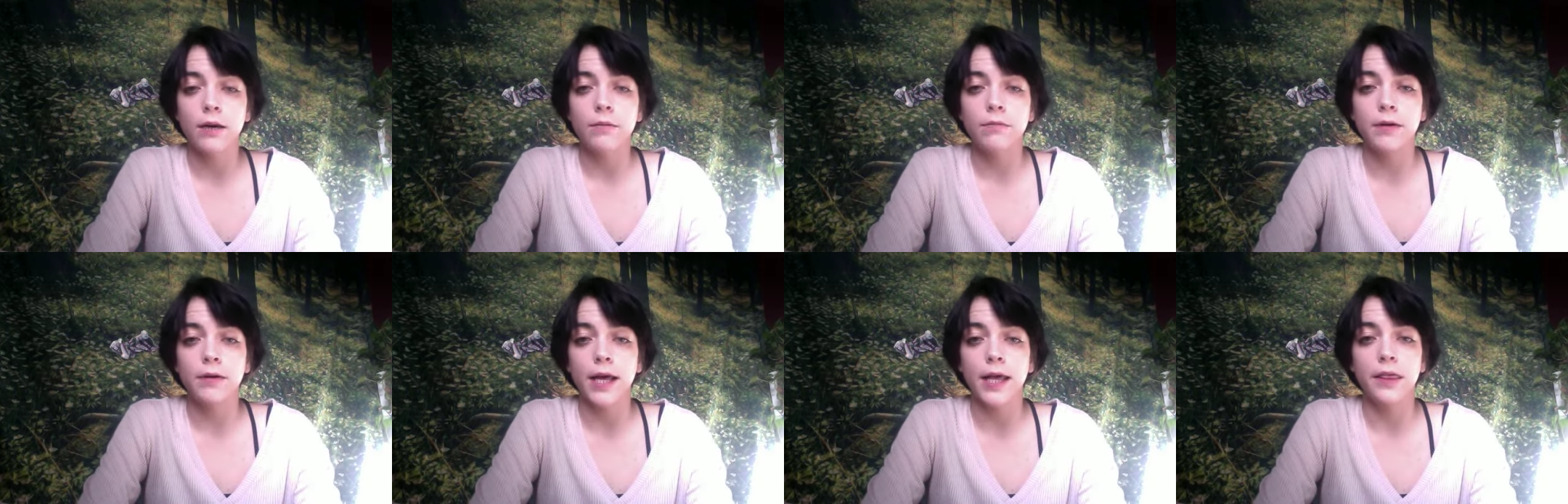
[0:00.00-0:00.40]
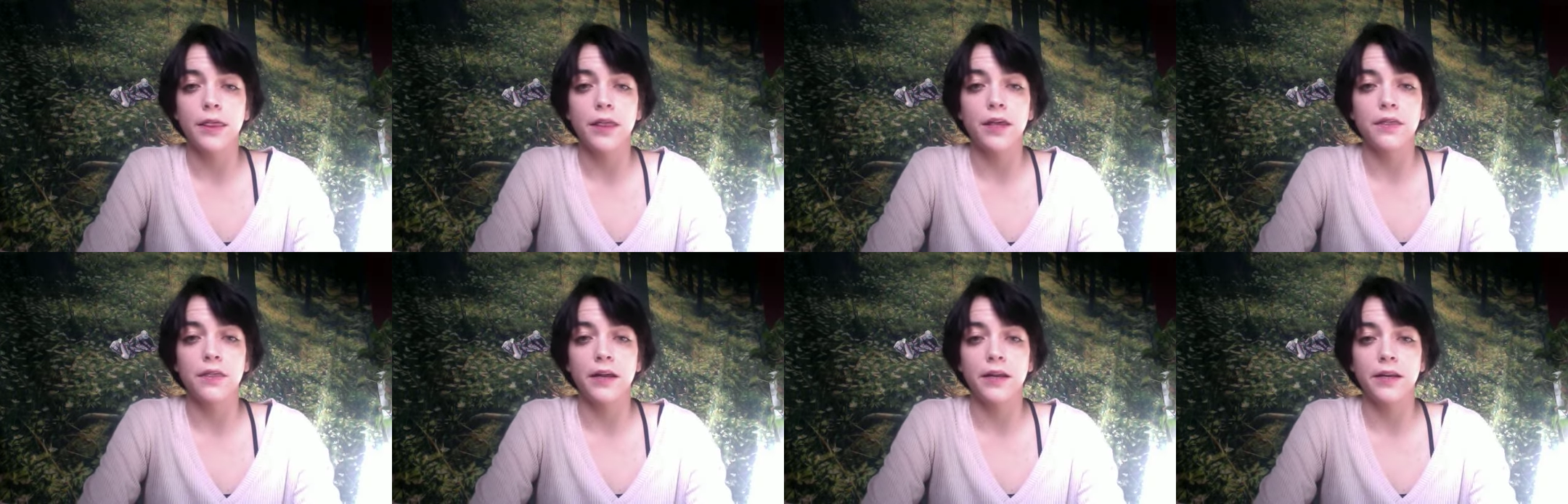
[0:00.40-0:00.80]
but I
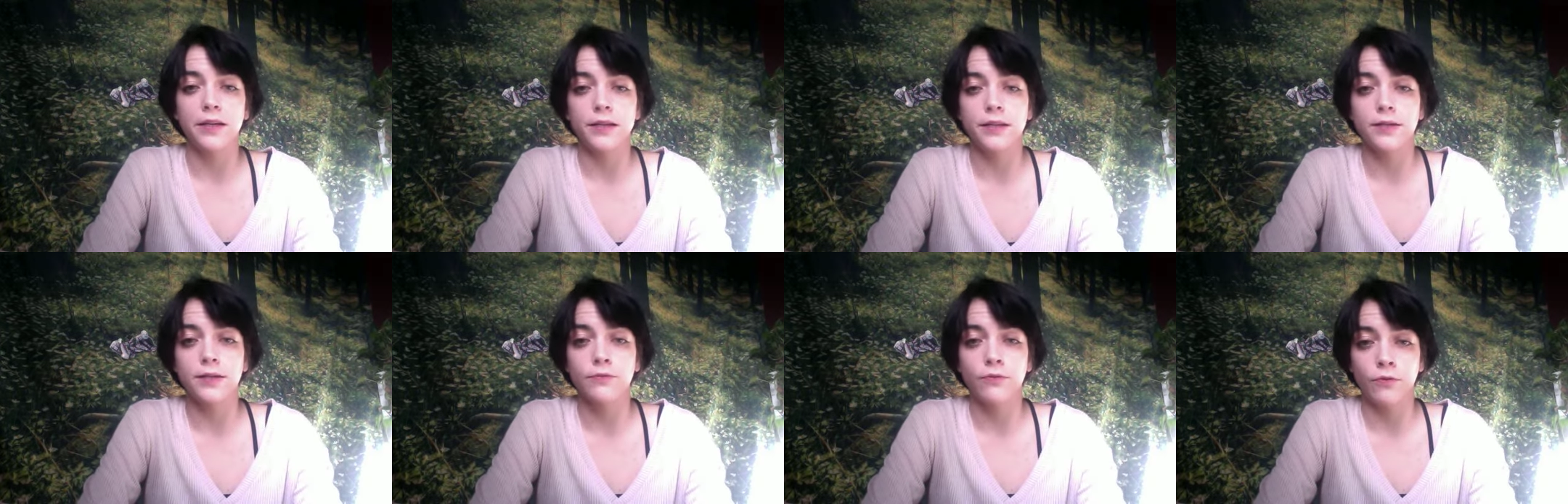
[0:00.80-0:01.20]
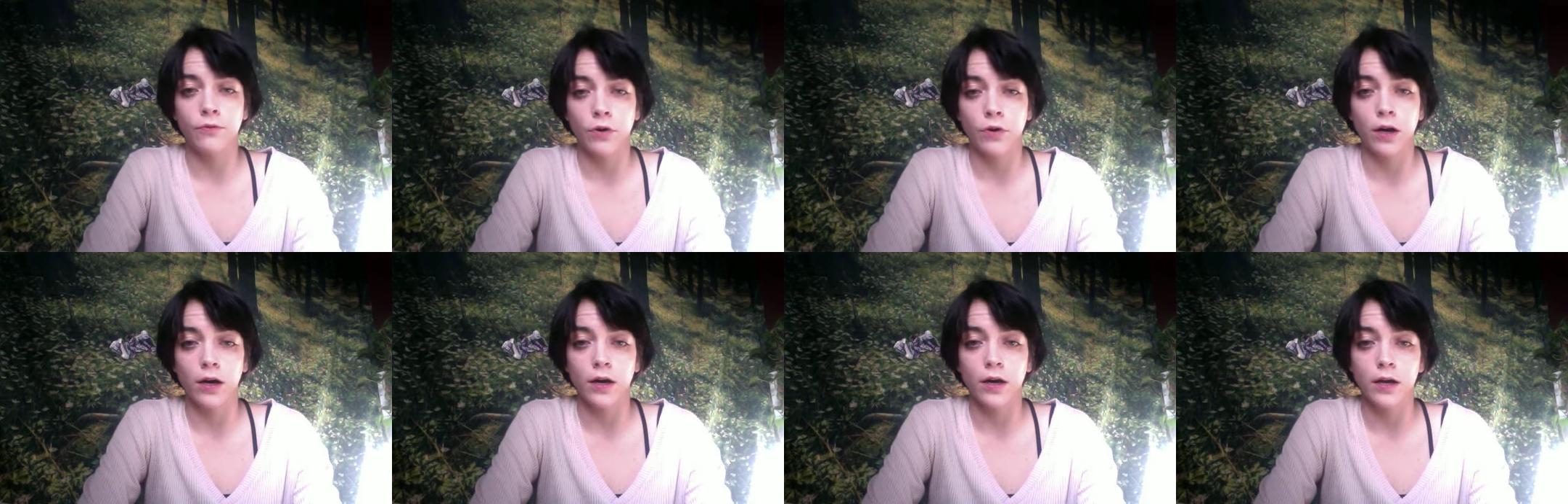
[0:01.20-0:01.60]
think that it's
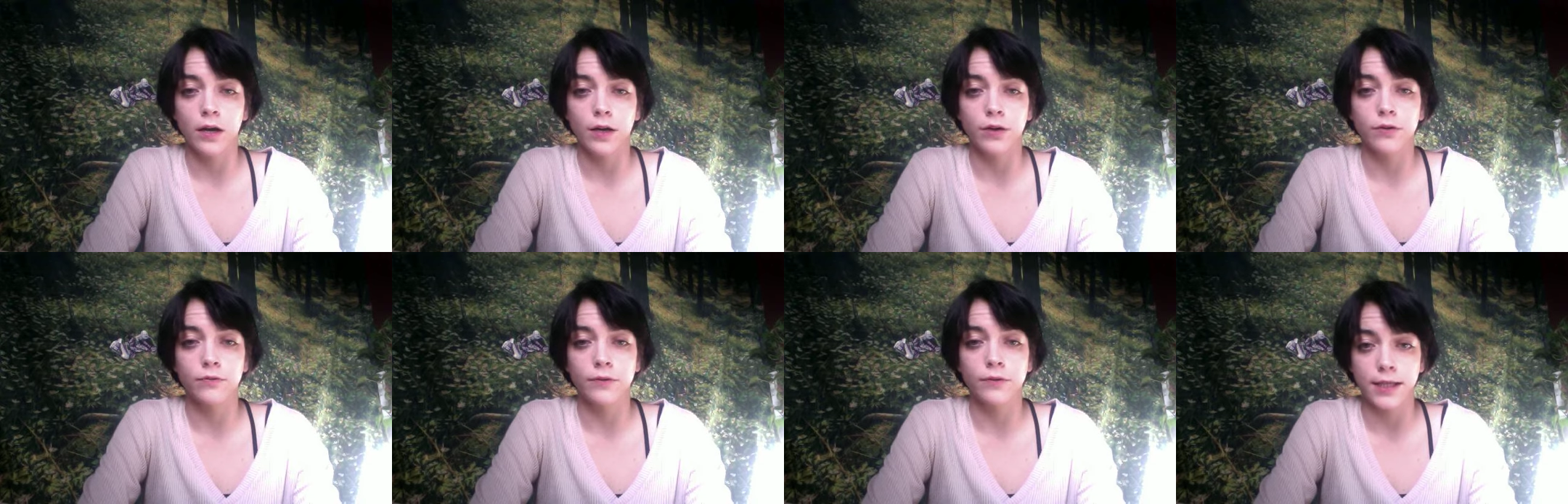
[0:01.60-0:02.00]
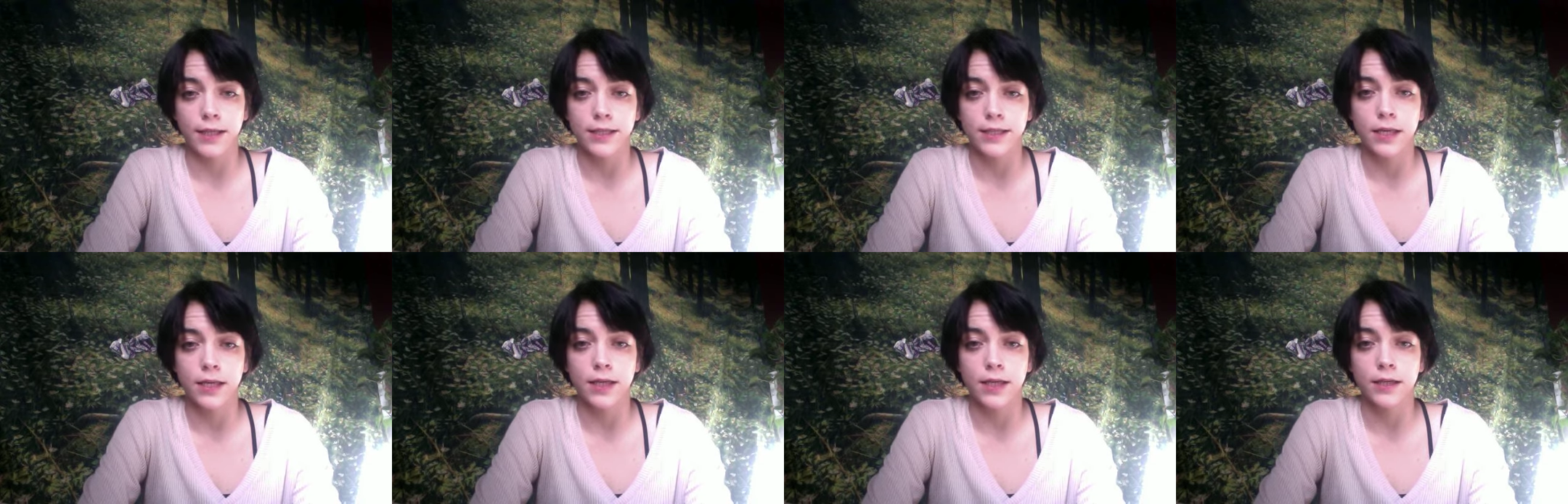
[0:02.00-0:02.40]
for a
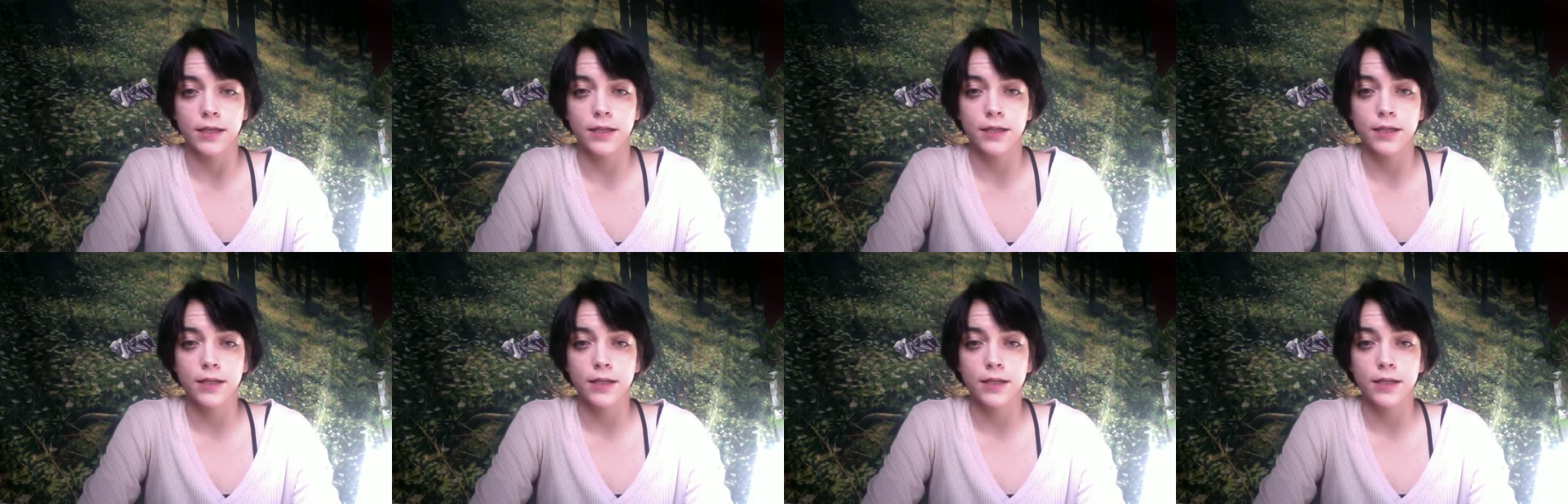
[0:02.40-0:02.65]
reason.